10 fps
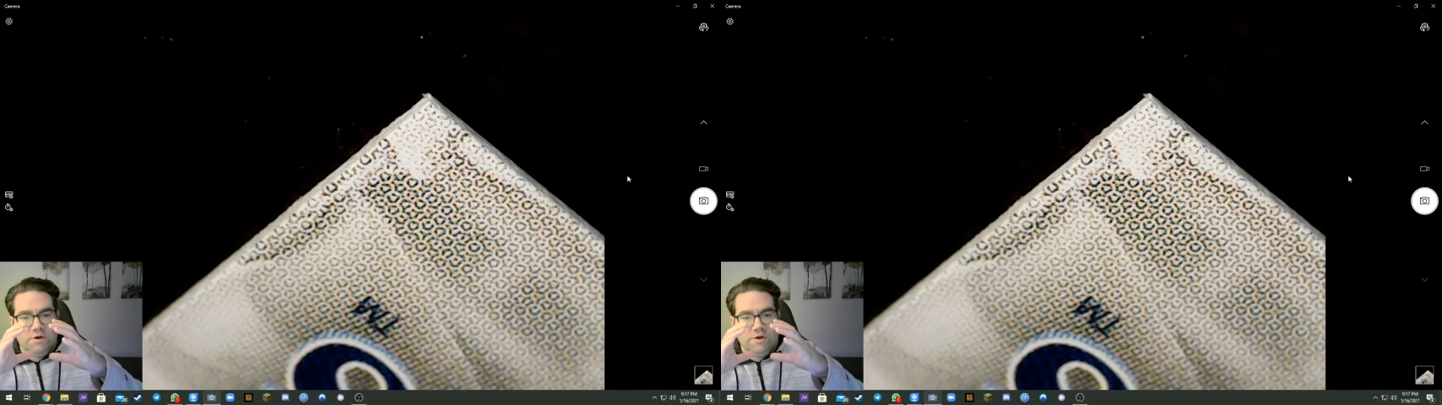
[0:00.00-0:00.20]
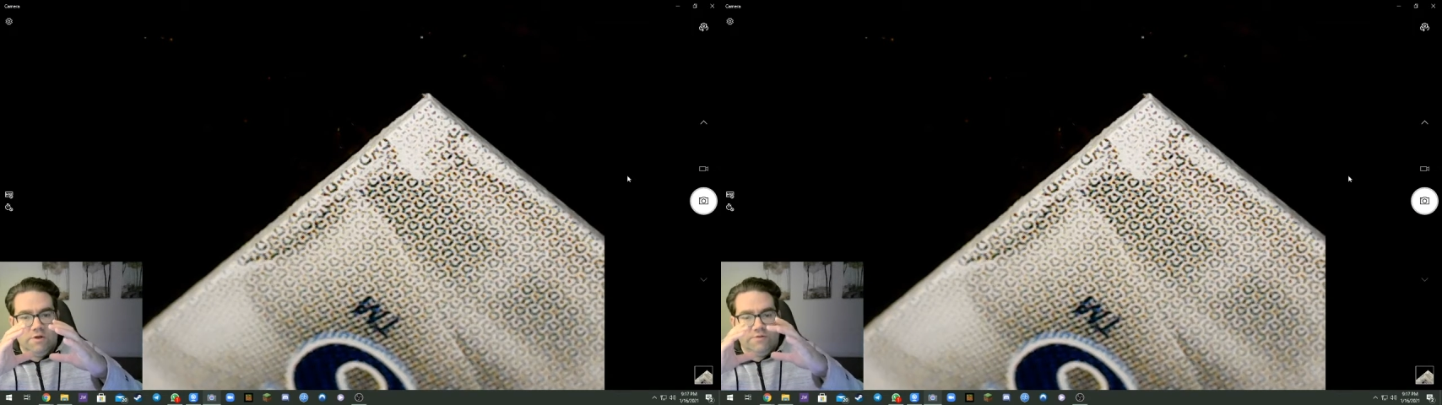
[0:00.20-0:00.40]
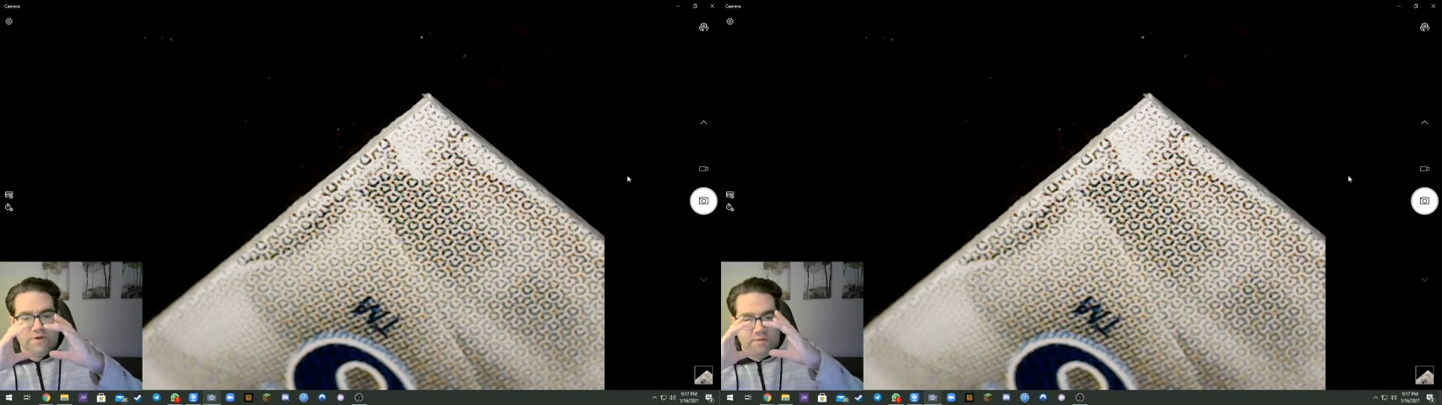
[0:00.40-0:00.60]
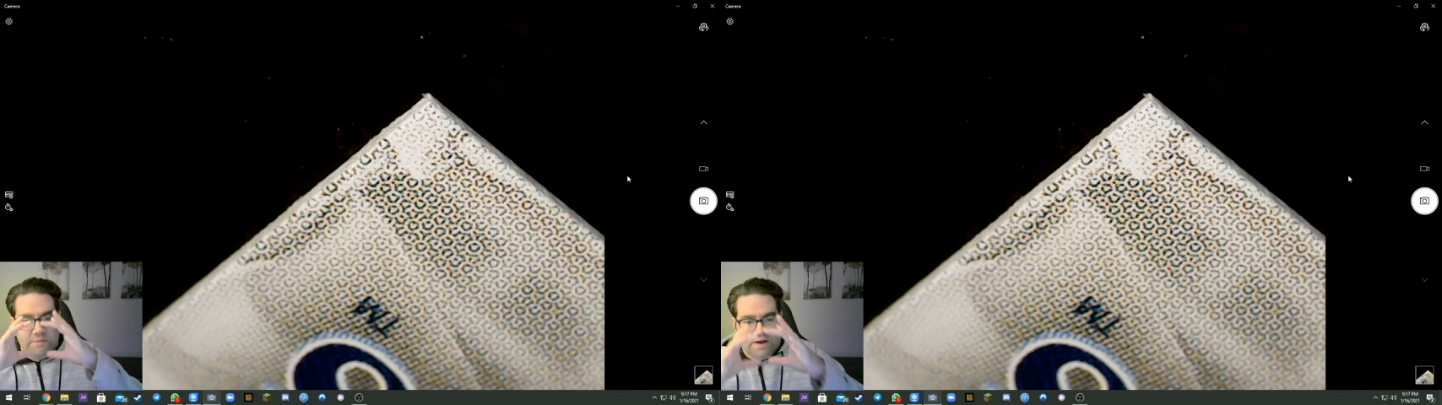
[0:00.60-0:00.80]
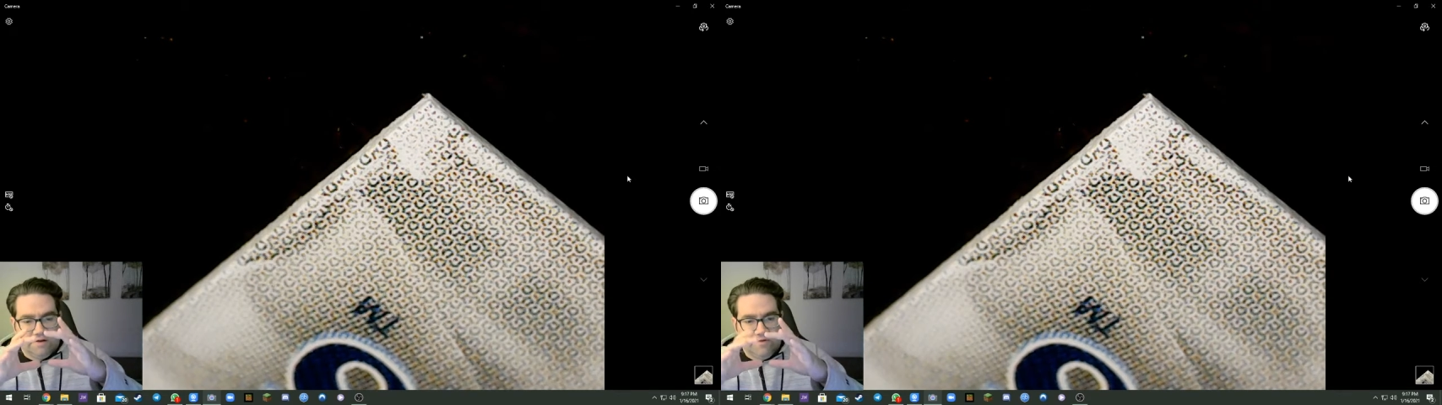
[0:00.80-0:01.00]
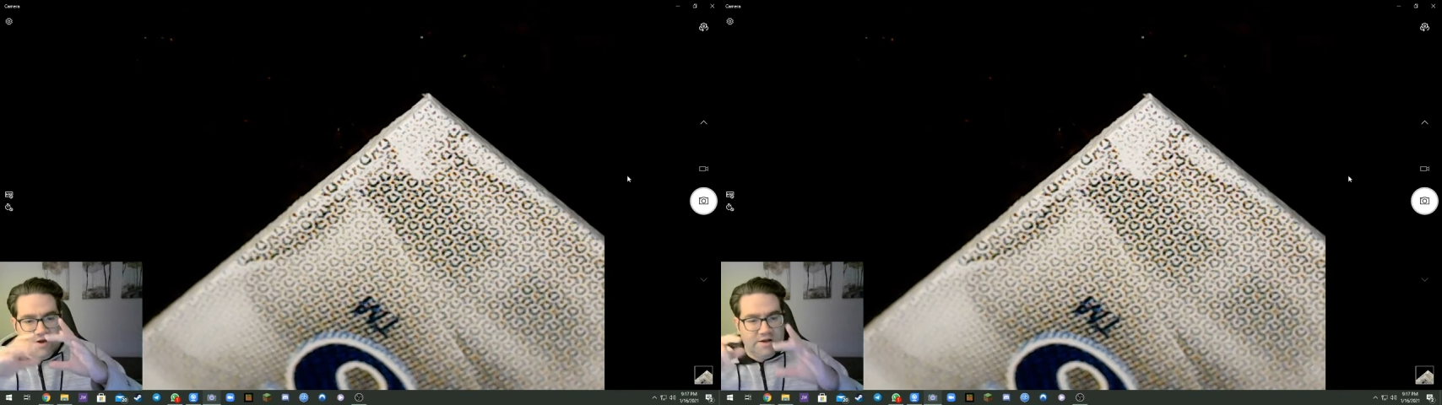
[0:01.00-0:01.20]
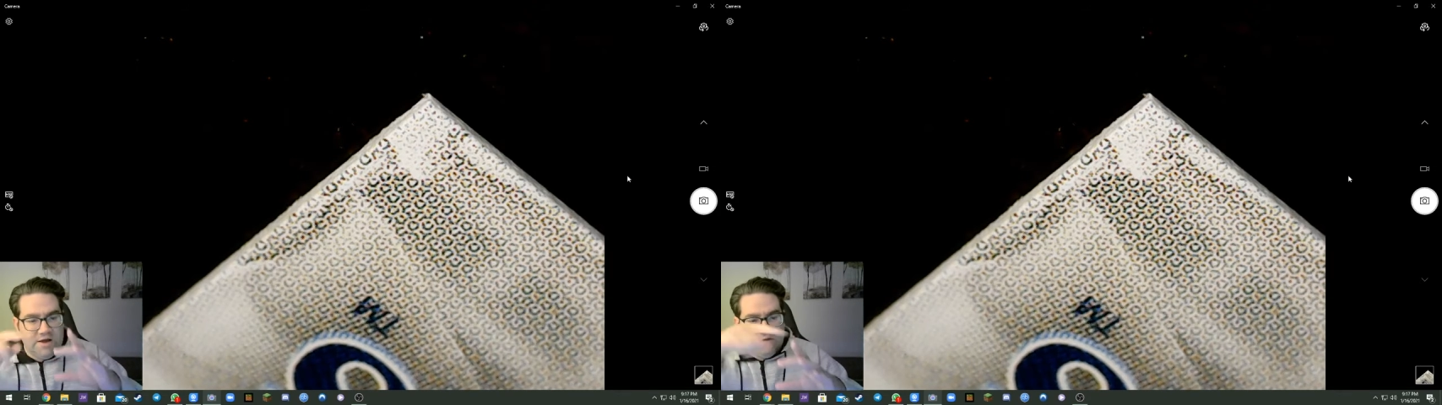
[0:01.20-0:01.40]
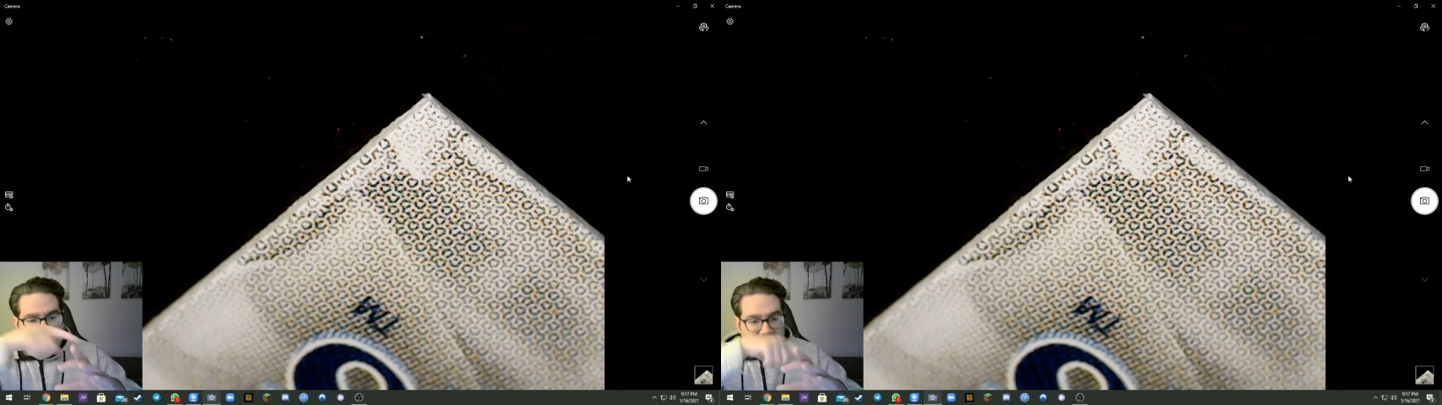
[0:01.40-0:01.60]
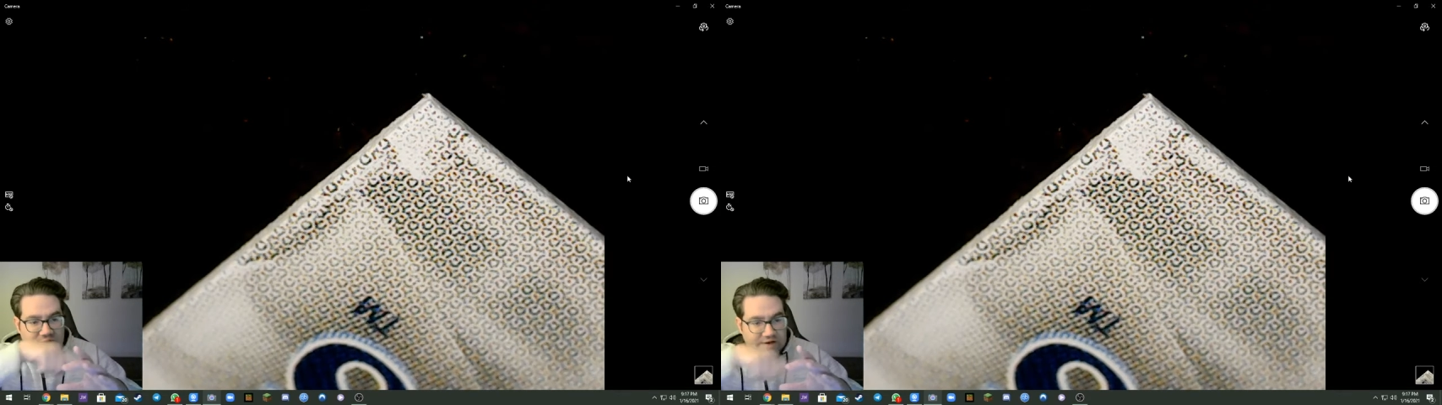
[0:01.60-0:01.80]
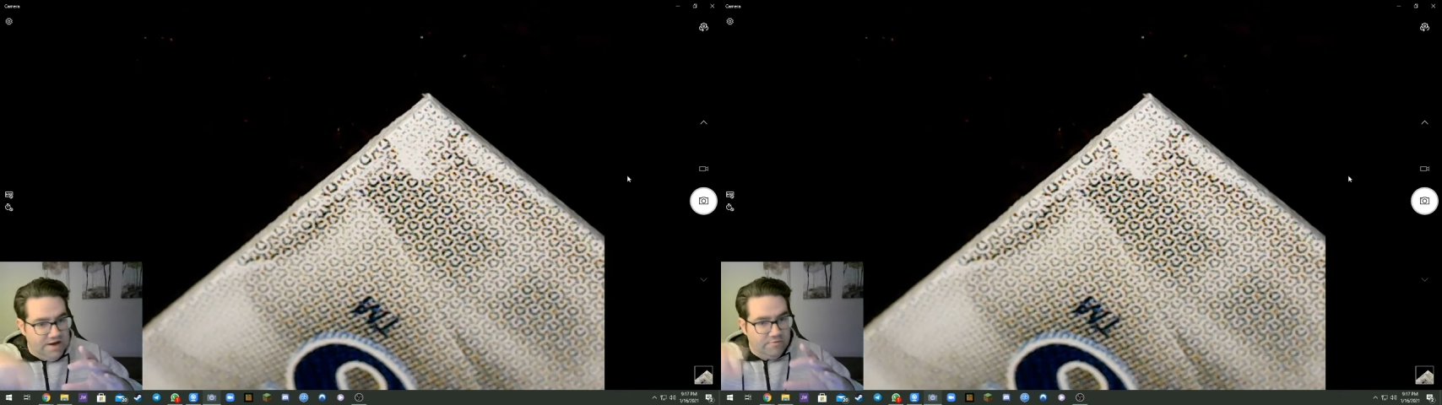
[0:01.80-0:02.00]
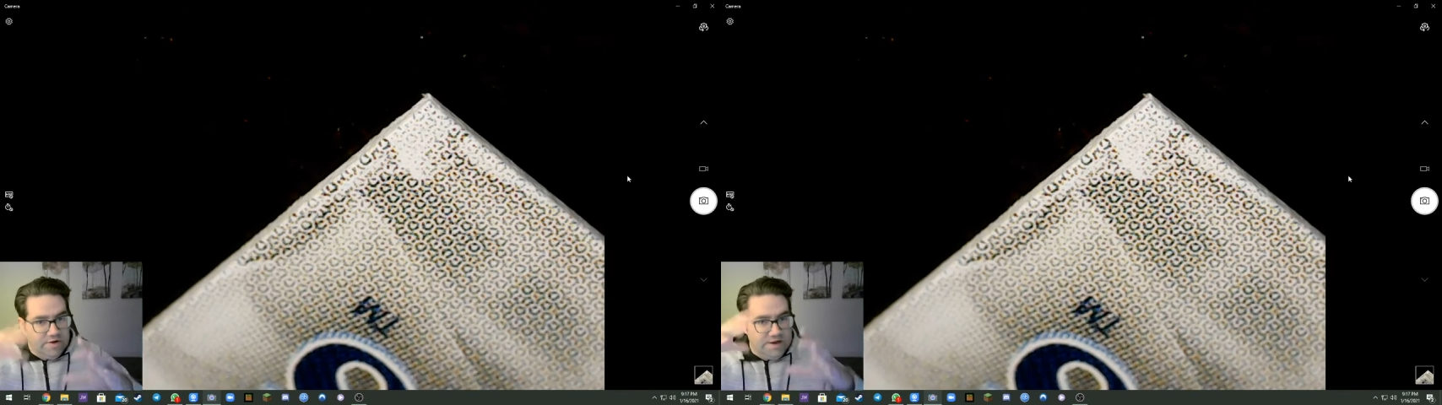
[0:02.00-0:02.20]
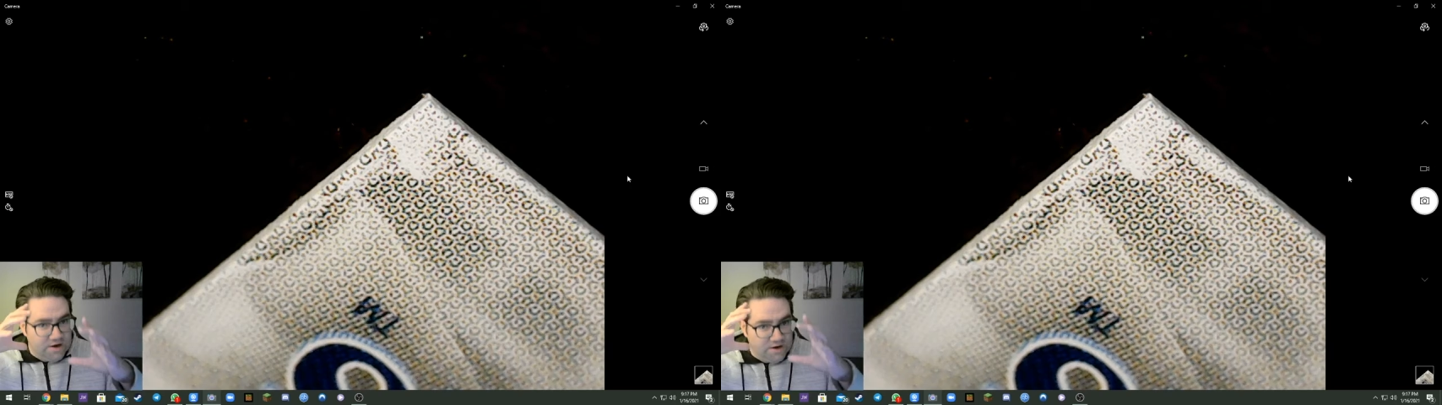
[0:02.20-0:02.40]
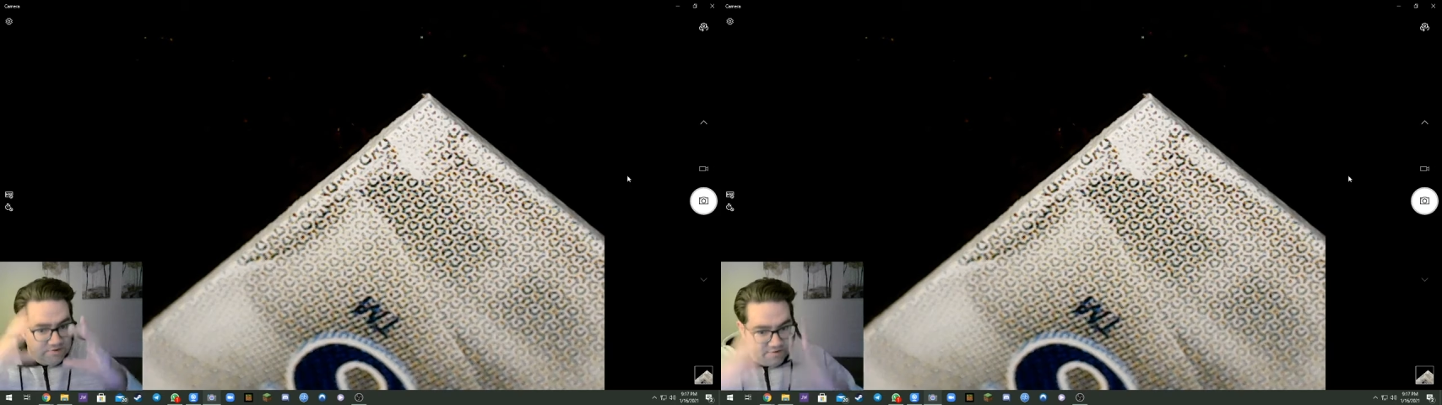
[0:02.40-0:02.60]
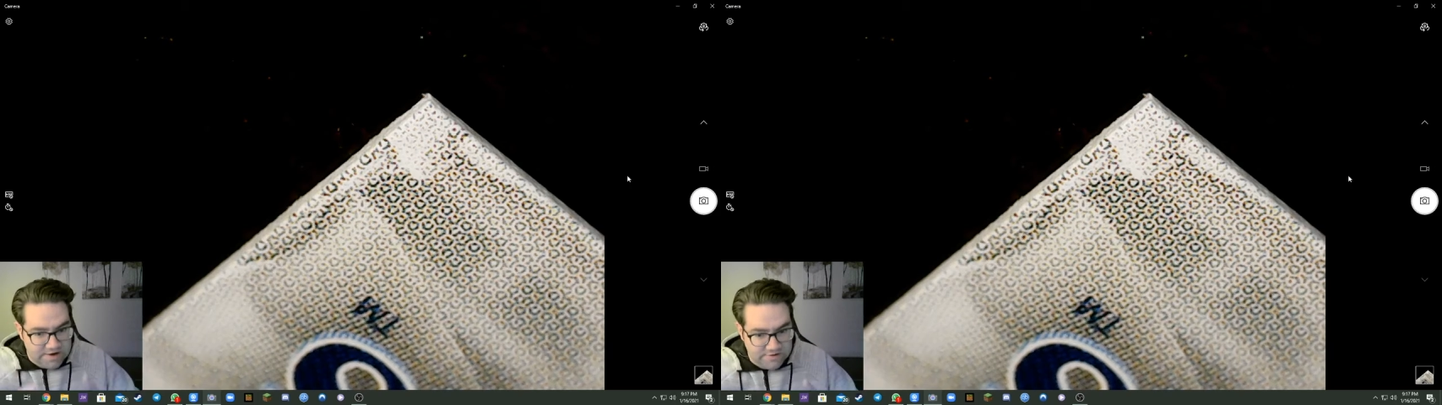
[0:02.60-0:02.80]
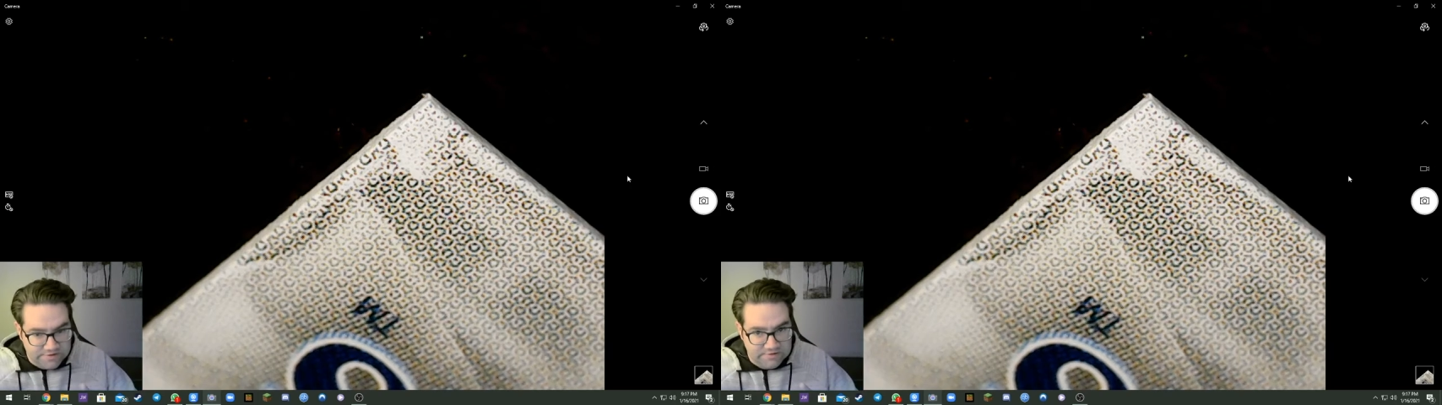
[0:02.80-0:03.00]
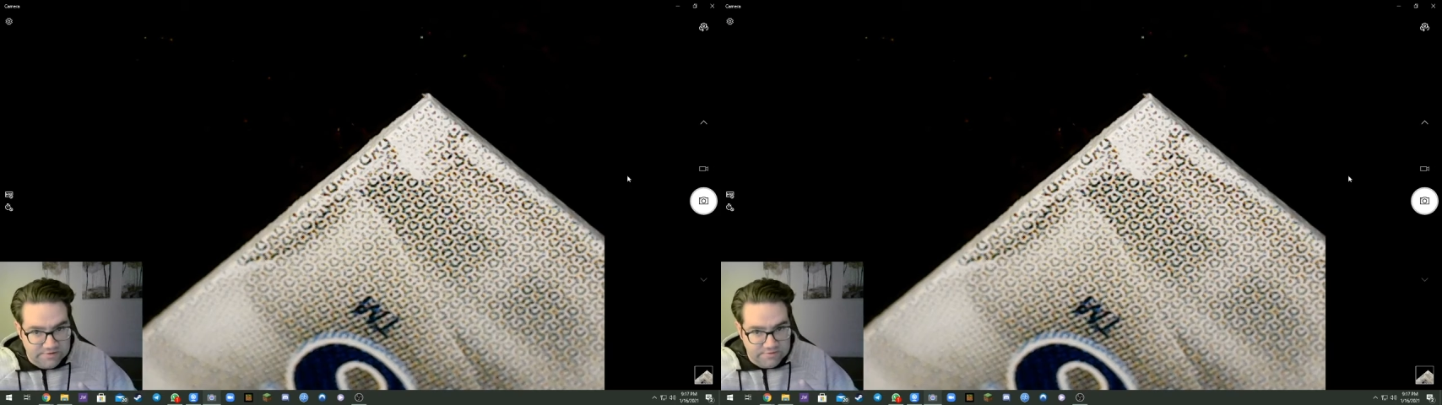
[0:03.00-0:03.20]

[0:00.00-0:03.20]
It's like a magnifying glass with a light ring all around it.